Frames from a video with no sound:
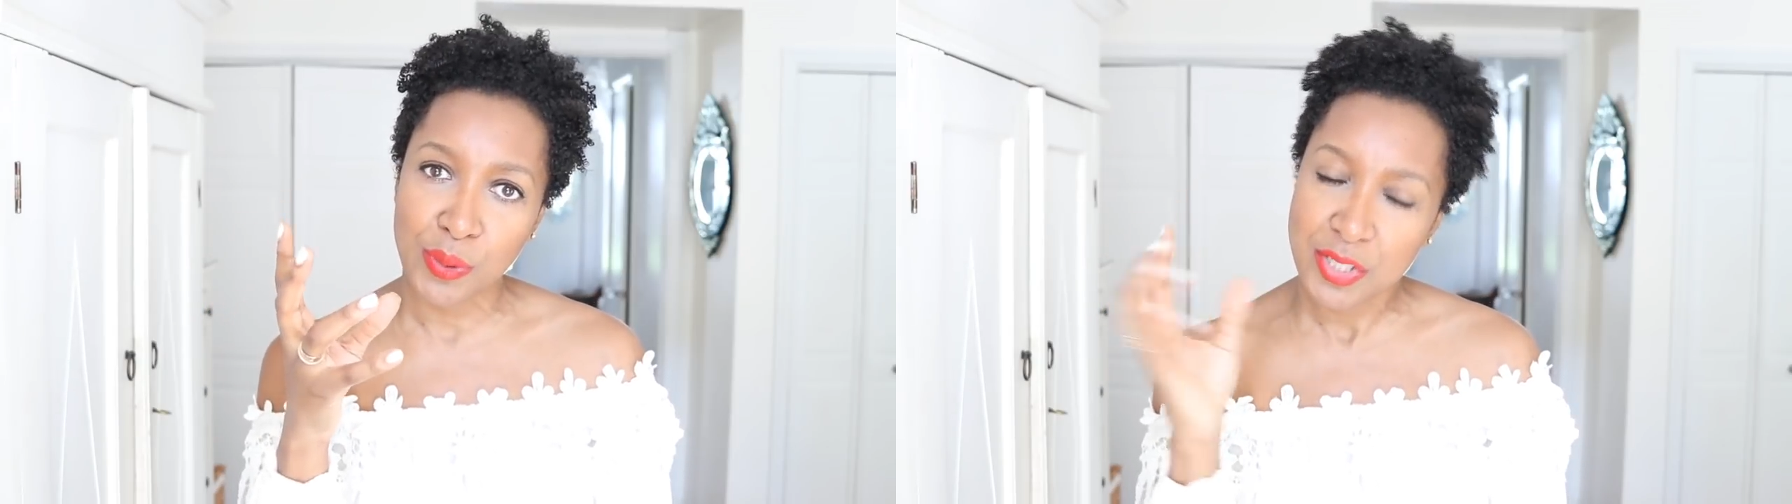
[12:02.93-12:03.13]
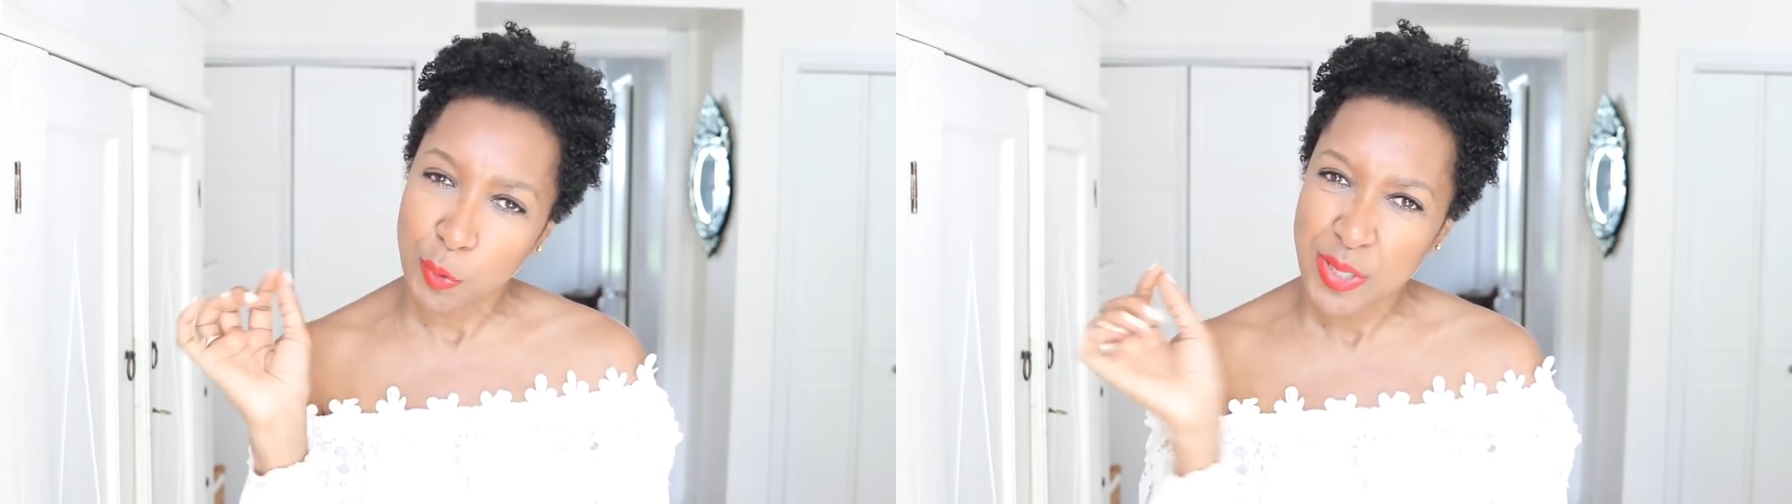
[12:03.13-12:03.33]

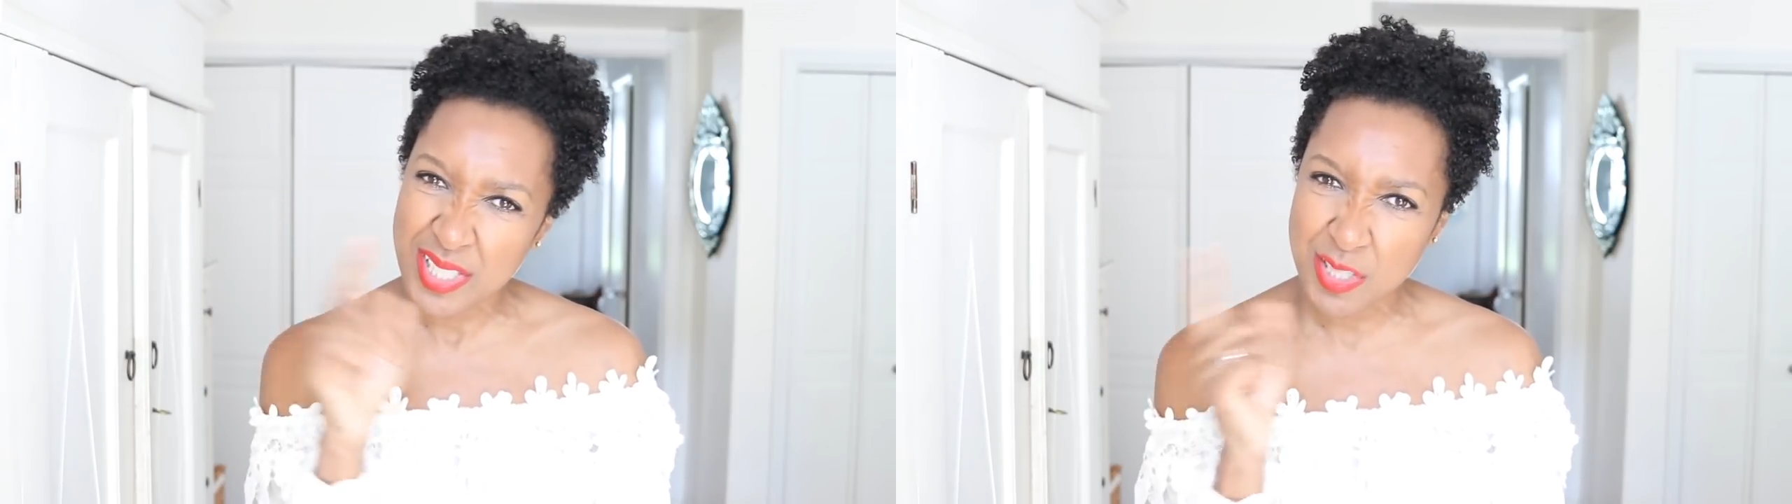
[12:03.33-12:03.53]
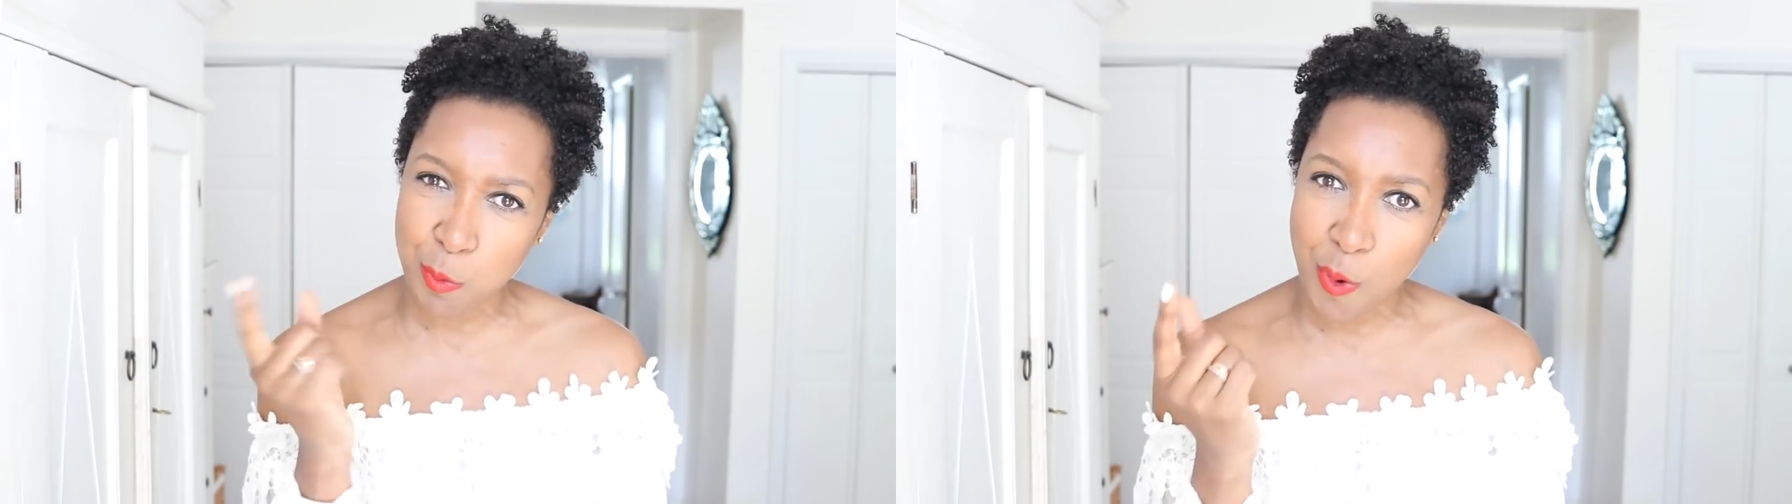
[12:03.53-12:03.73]
It's always
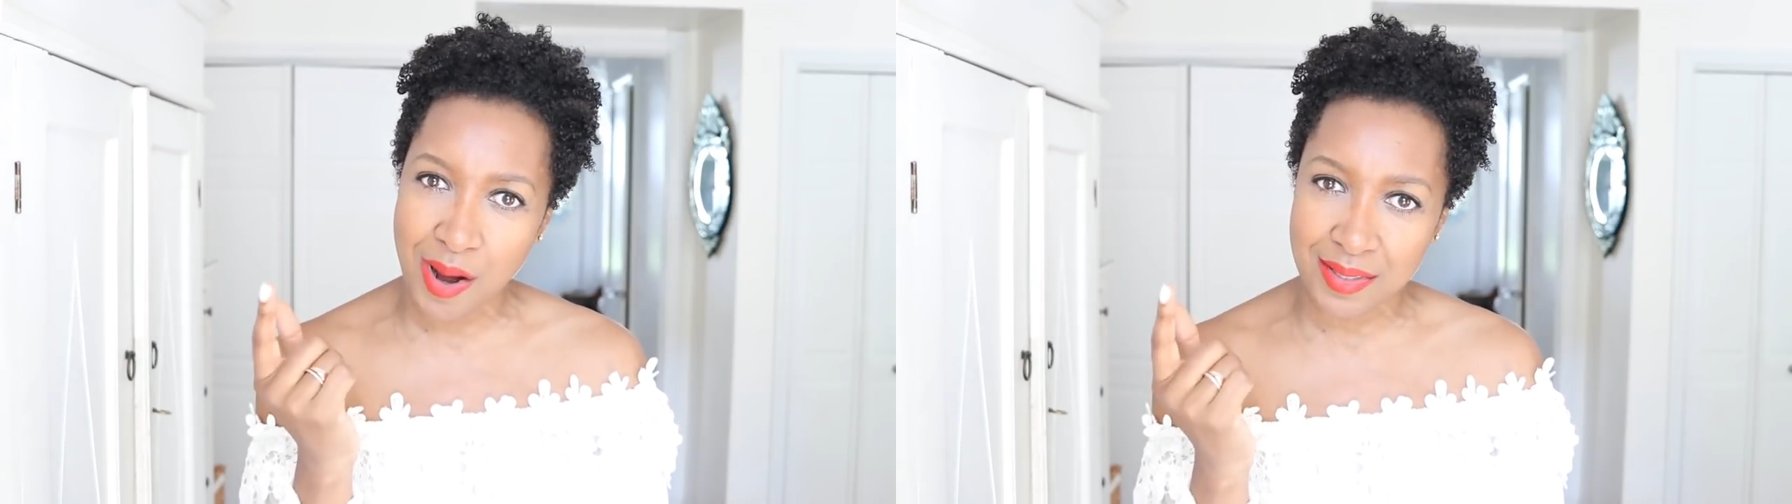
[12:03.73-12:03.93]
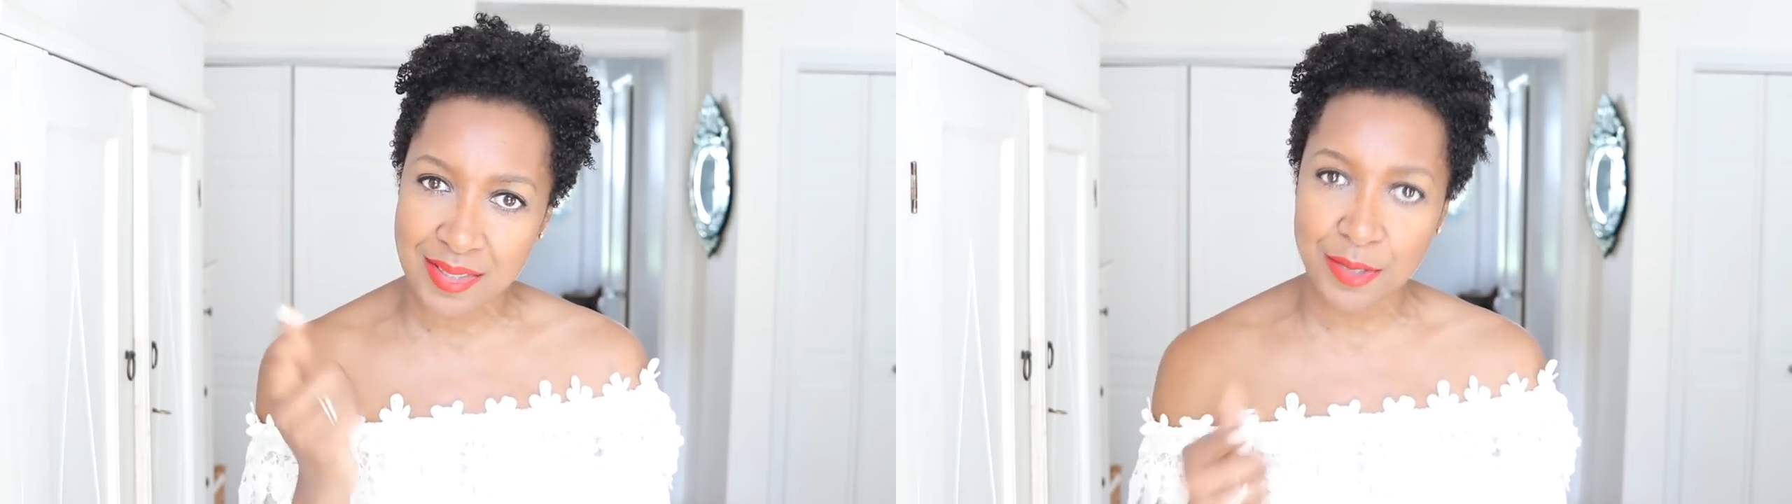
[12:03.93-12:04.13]
just
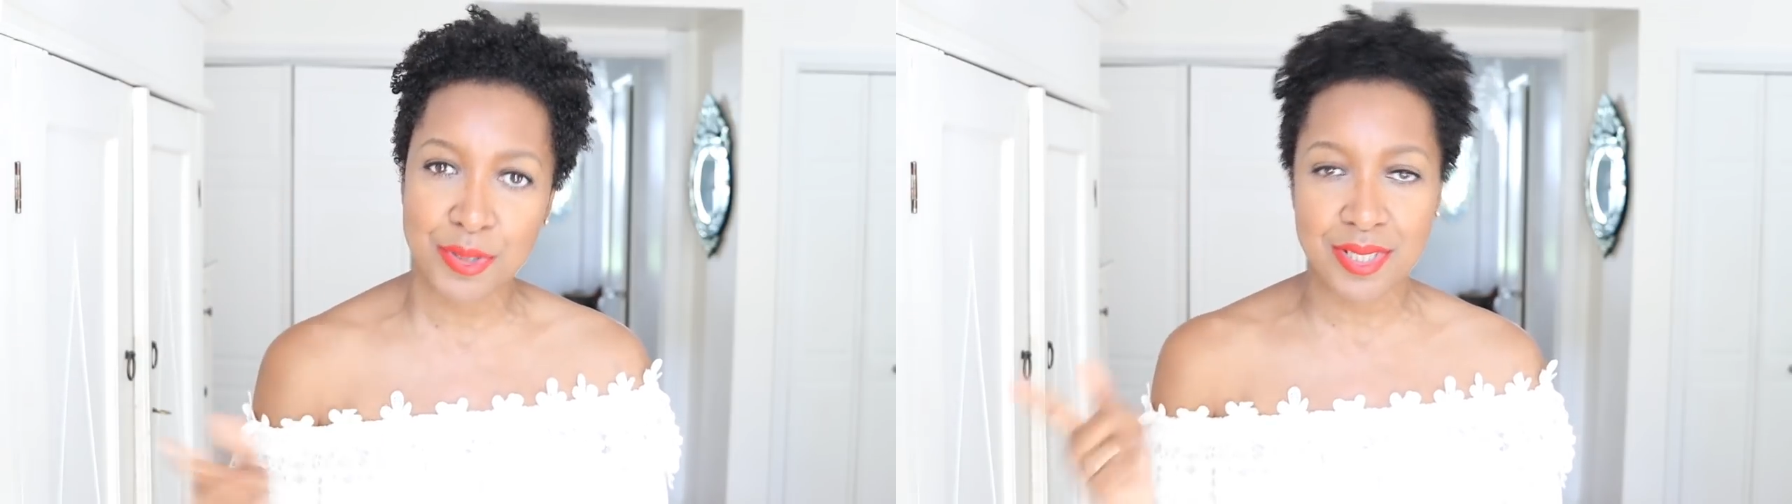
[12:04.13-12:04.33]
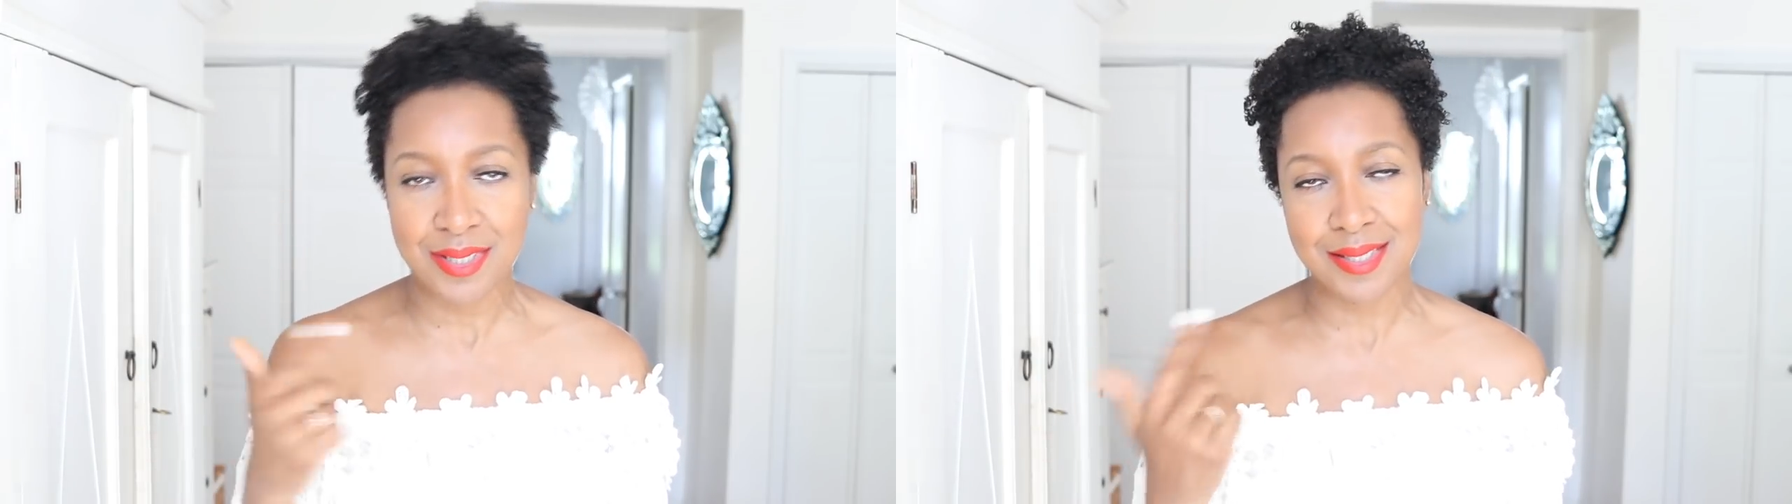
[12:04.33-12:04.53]
one. So
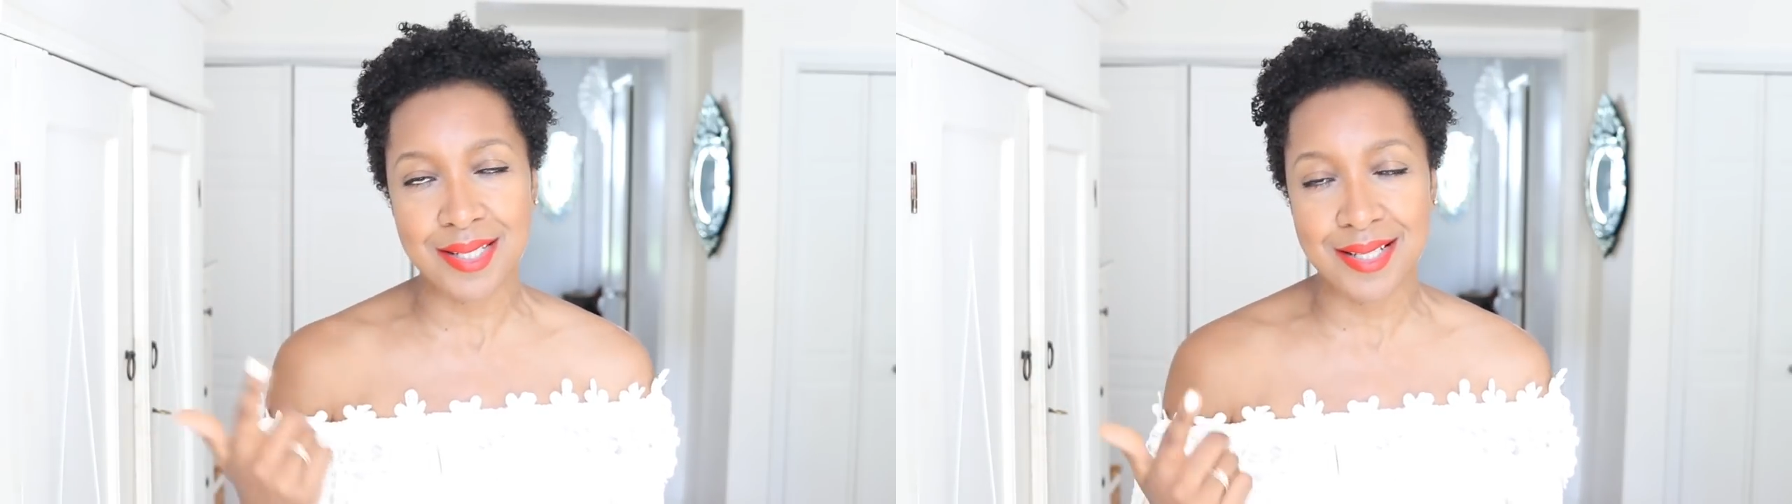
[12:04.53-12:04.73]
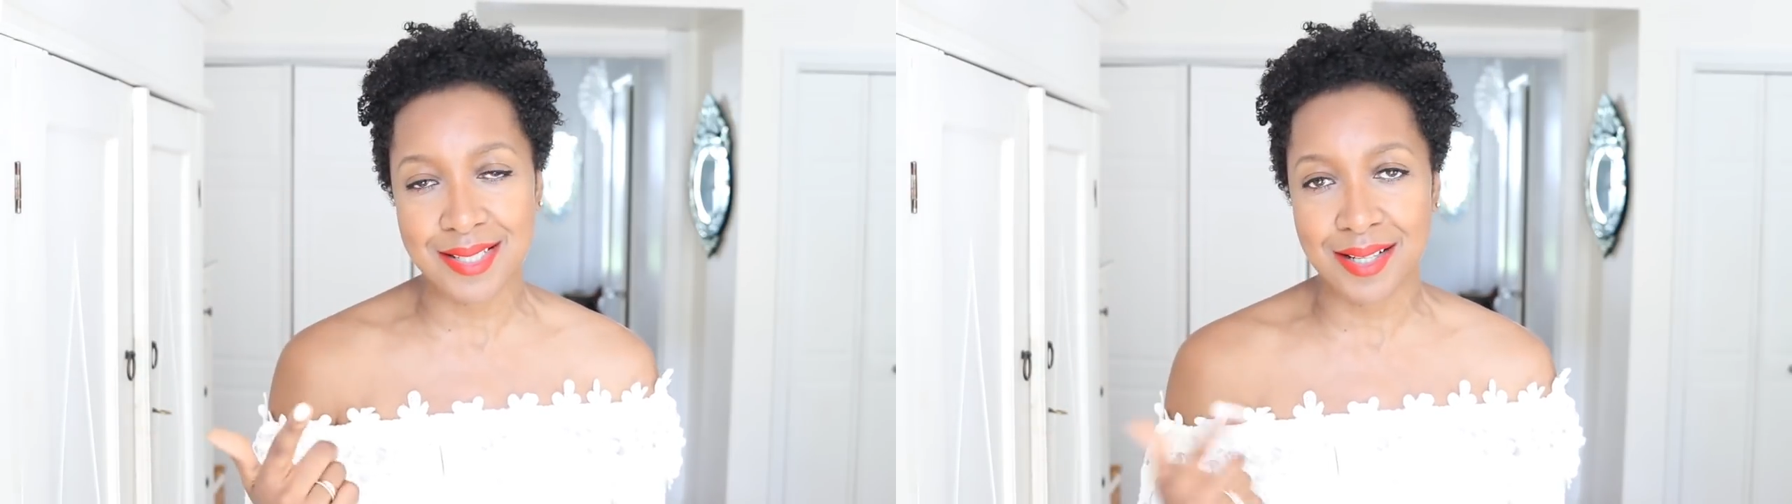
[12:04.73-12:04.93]
just to see it